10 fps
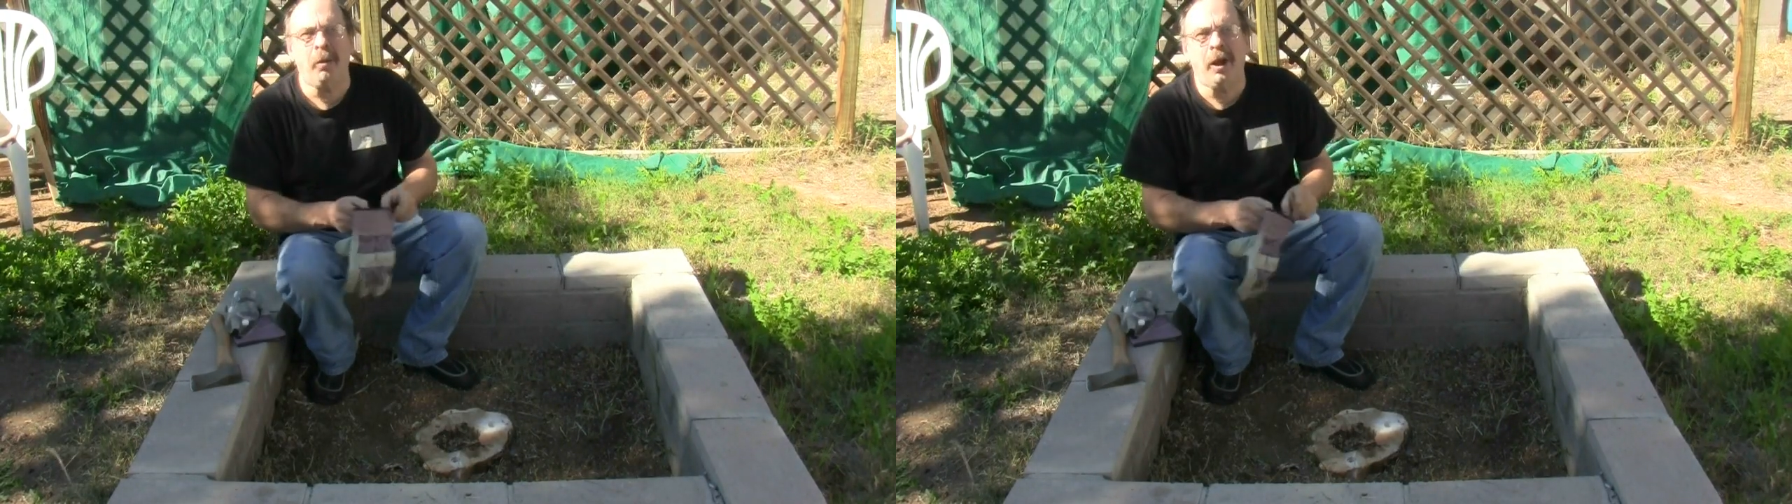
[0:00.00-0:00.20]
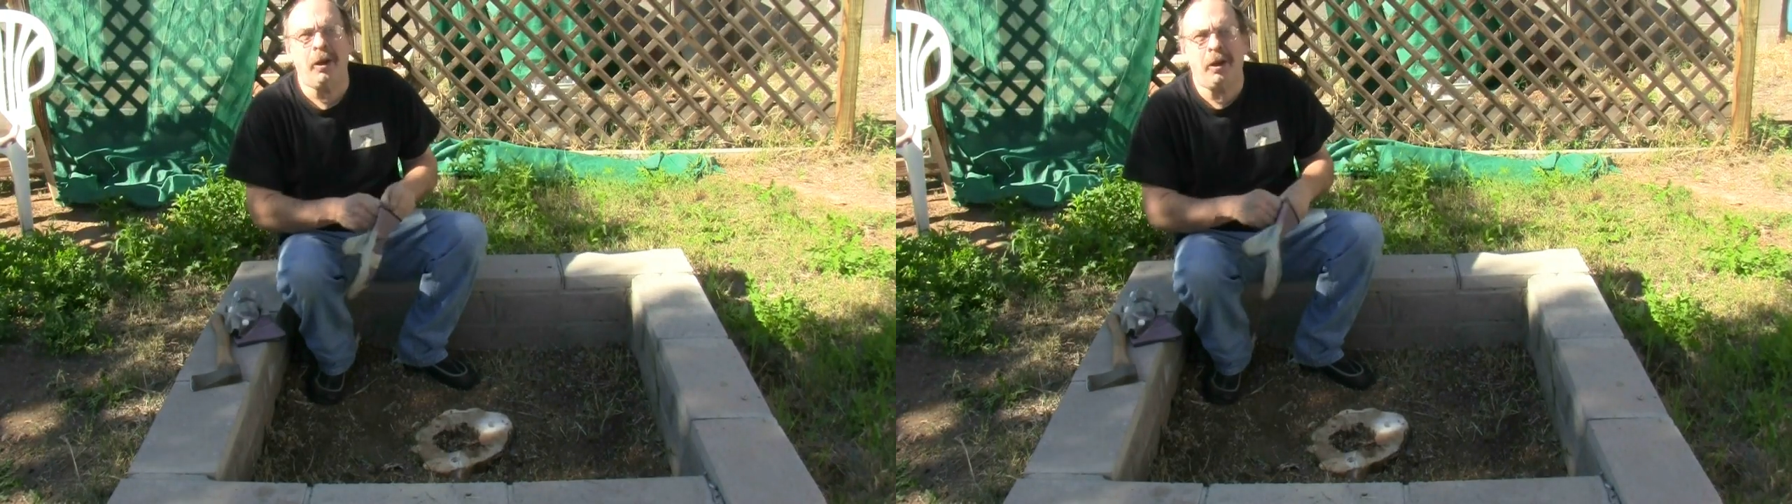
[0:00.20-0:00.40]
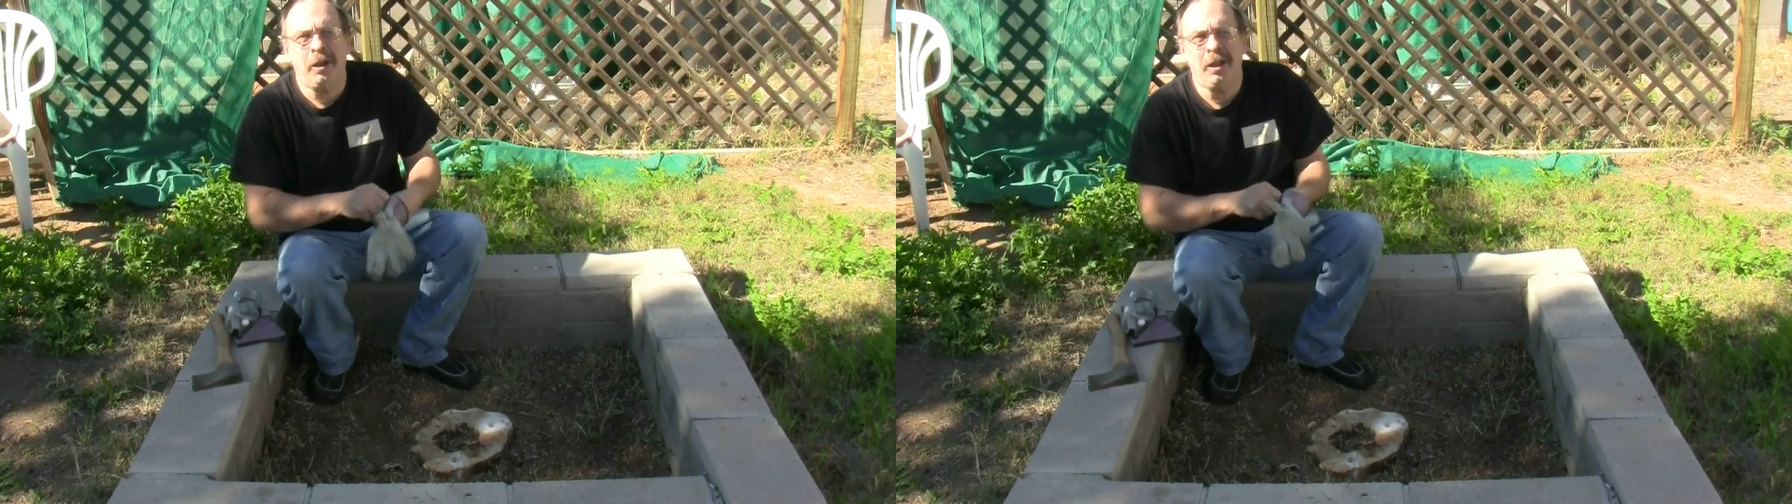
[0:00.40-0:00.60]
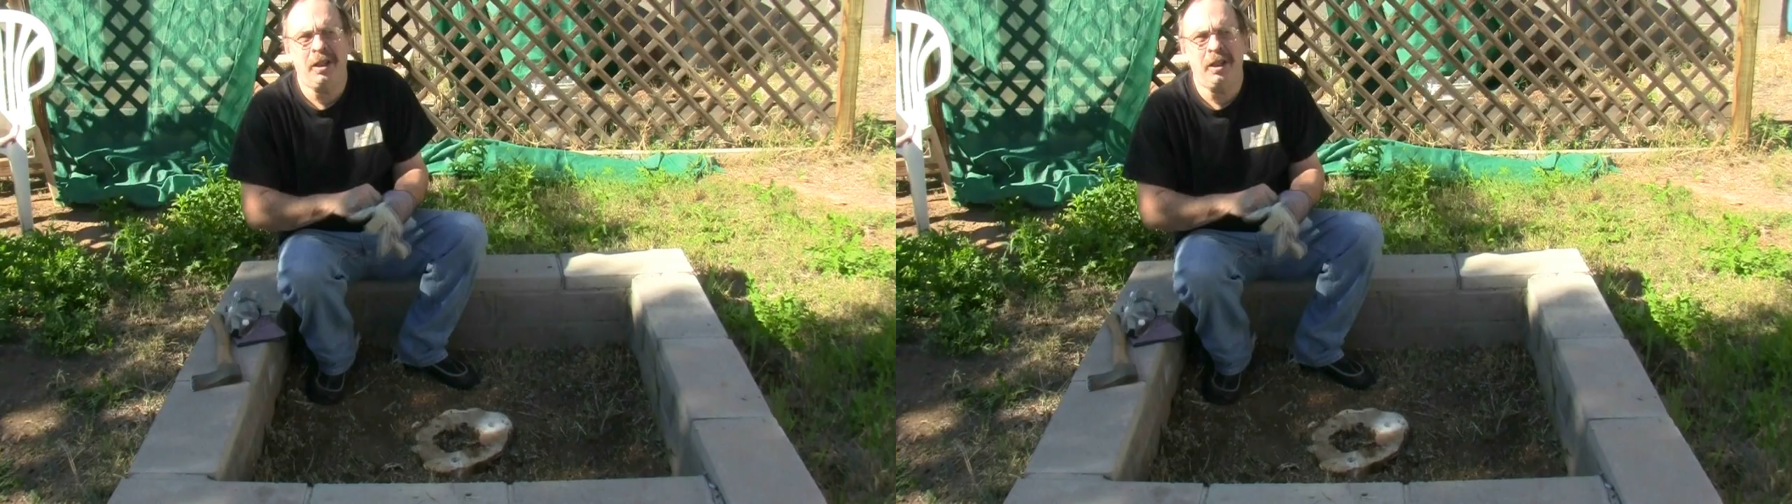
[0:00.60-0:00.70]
wear